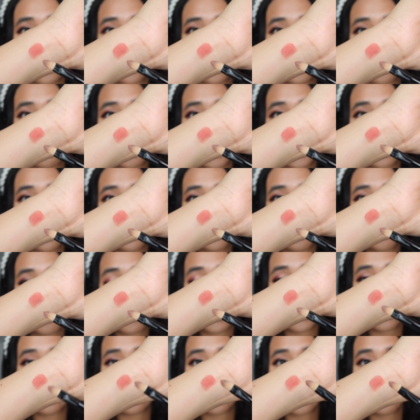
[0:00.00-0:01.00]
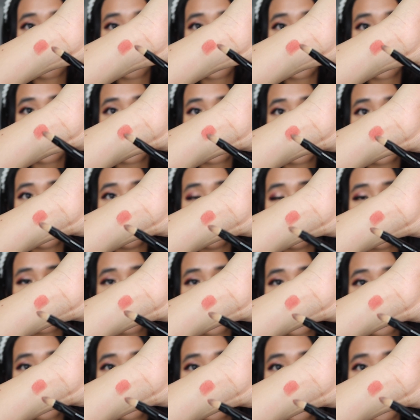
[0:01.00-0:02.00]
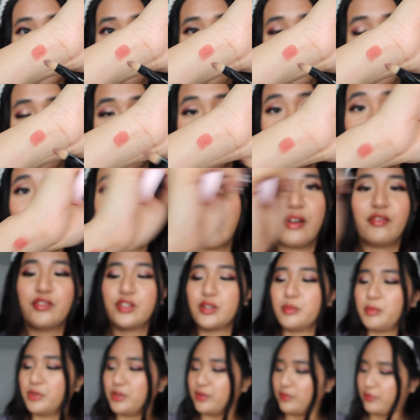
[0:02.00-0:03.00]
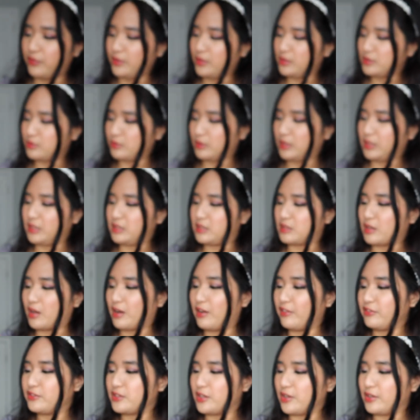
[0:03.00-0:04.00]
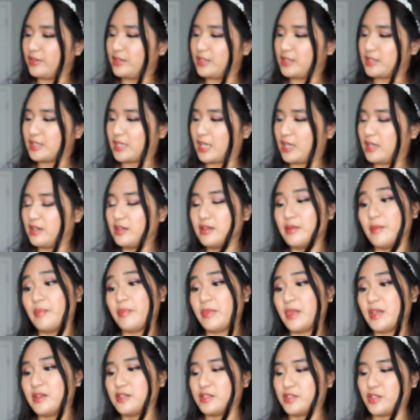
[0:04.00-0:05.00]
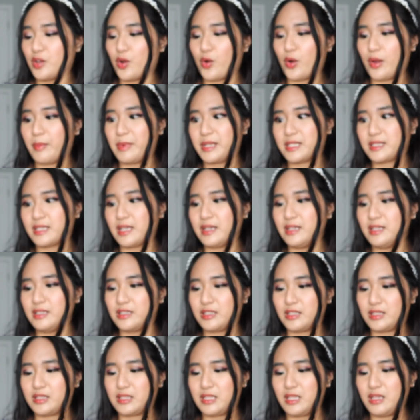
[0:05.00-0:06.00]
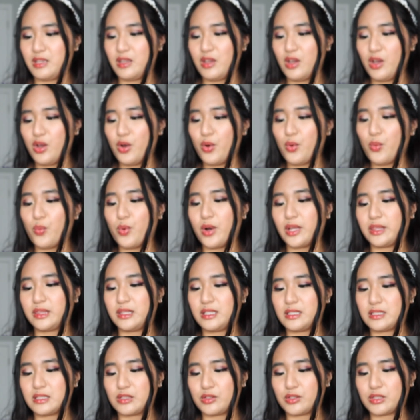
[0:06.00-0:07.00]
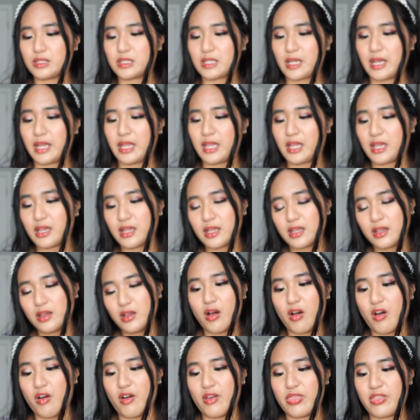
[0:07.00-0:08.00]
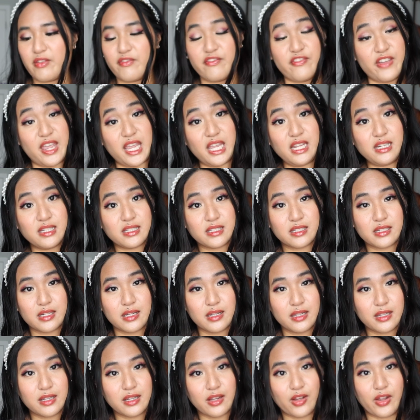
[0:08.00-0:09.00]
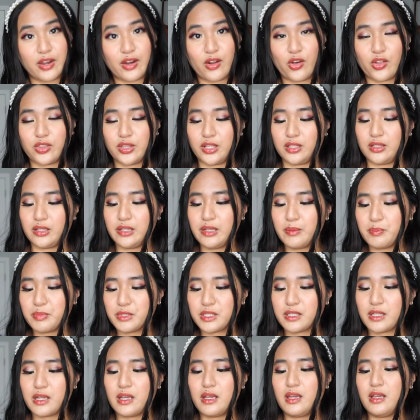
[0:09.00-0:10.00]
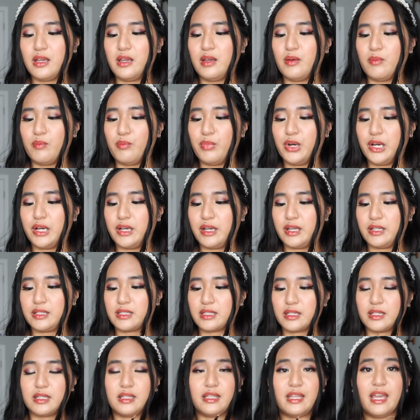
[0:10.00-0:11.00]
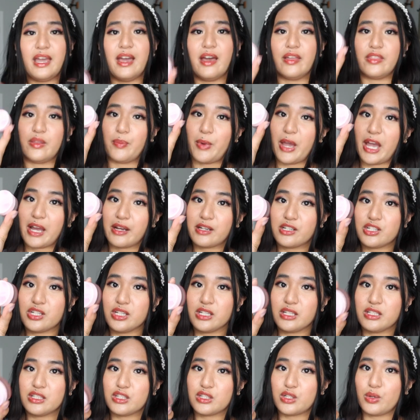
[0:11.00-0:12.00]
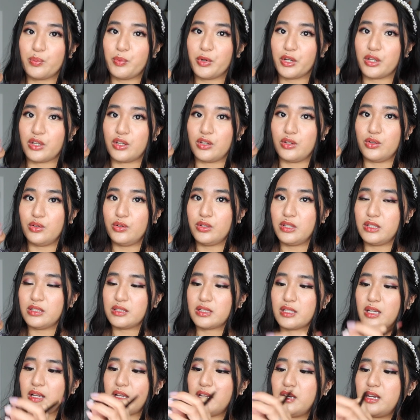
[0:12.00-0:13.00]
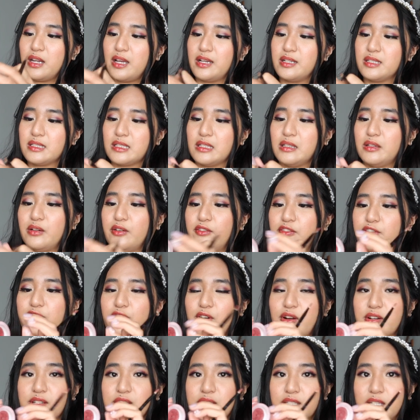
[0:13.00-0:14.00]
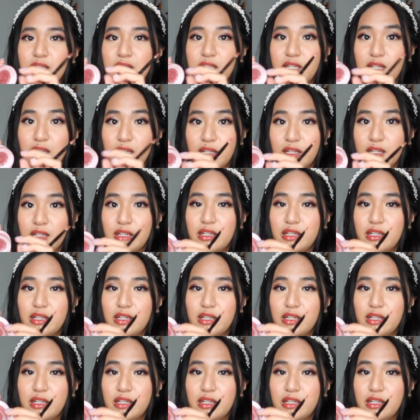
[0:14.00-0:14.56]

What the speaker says: it to be too crazy, but it looks like it's gonna be really comfortable. It feels really soft on the skin, so I'm excited to see what this looks like on the face and on the lips. But yeah, the packaging is super cute. It's like a nice little frosted